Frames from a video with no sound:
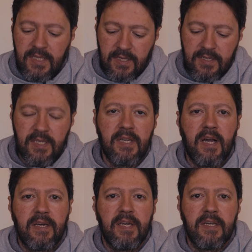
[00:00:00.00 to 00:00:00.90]
this thing
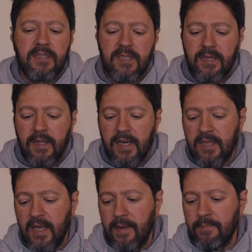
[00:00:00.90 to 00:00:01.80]
kicks in,
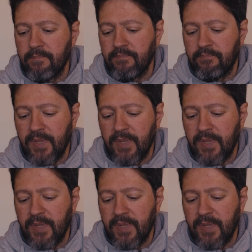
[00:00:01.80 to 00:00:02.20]
and I'm